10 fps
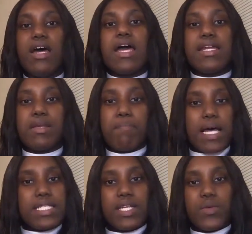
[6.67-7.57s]
In the
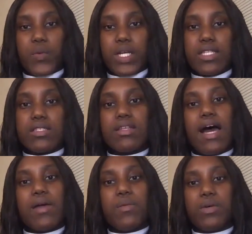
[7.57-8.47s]
past 10 weeks,
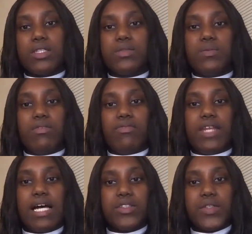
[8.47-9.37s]
I worked with
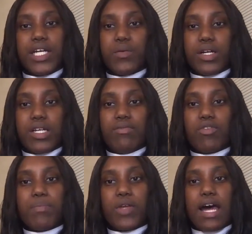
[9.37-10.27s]
Dr. Edward Kim
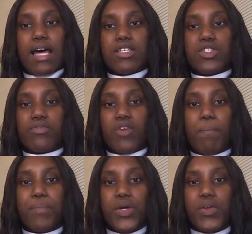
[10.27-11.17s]
from the College of
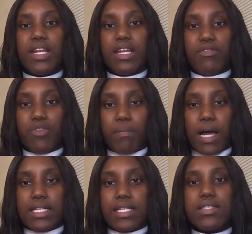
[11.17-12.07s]
Computing and
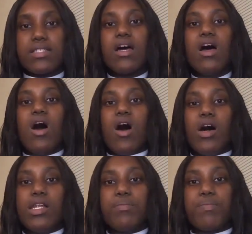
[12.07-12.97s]
Informatics
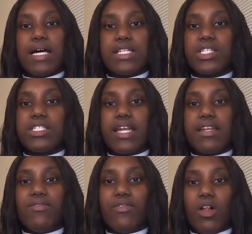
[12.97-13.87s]
on a project that
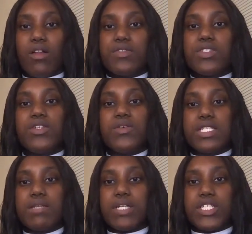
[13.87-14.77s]
involves
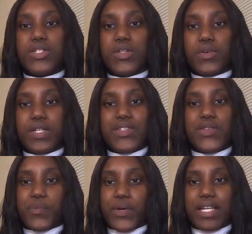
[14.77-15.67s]
using machine learning to
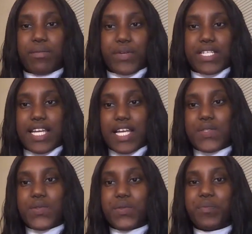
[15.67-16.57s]
predict breast
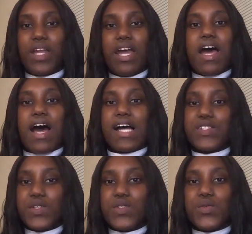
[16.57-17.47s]
cancer. I
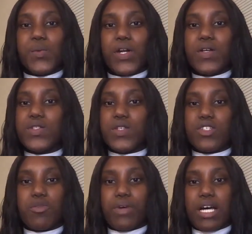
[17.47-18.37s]
chose to work on such
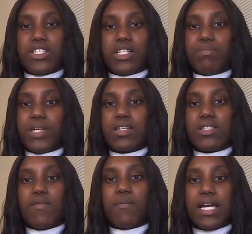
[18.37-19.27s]
a project because
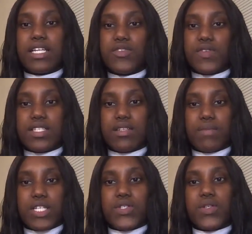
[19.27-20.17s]
of my interest in
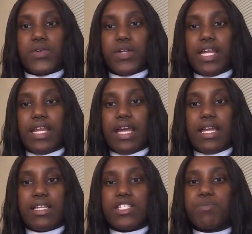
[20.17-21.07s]
machine learning and
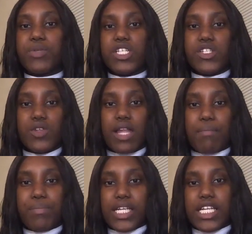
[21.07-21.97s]
its potential
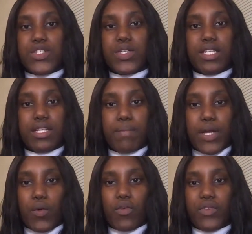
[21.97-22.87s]
application in the
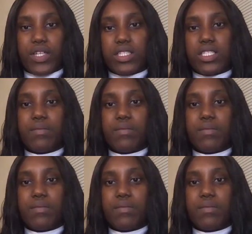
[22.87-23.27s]
medical field.